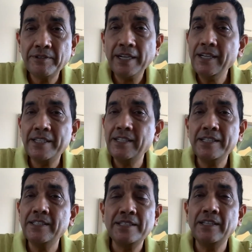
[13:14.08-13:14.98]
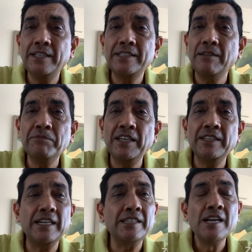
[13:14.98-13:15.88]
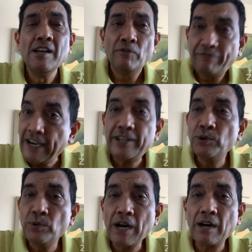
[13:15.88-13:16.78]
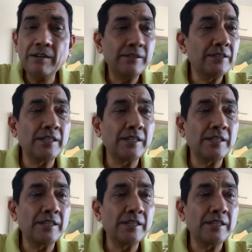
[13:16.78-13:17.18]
right? It is it's something that where you are,